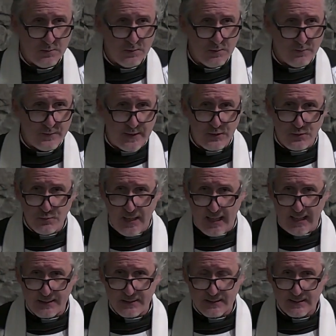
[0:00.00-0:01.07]
They do
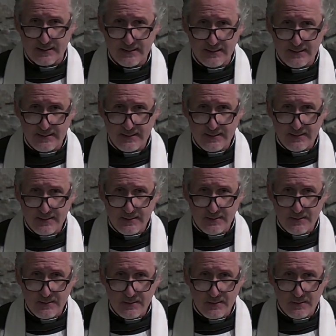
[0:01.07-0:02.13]
not.
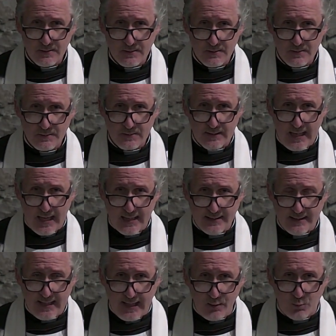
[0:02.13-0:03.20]
The God
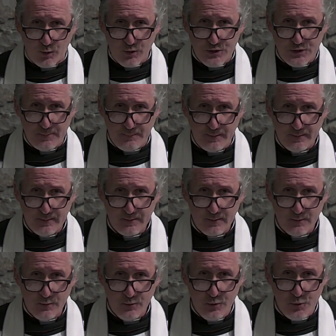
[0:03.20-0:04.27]
that I worship
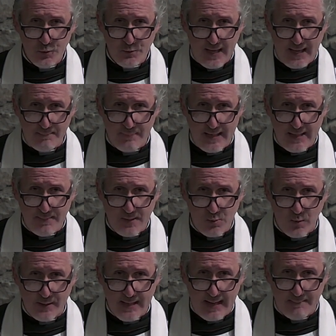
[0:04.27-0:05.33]
knew that baby
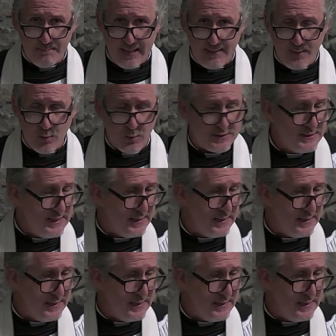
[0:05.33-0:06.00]
when that baby was knit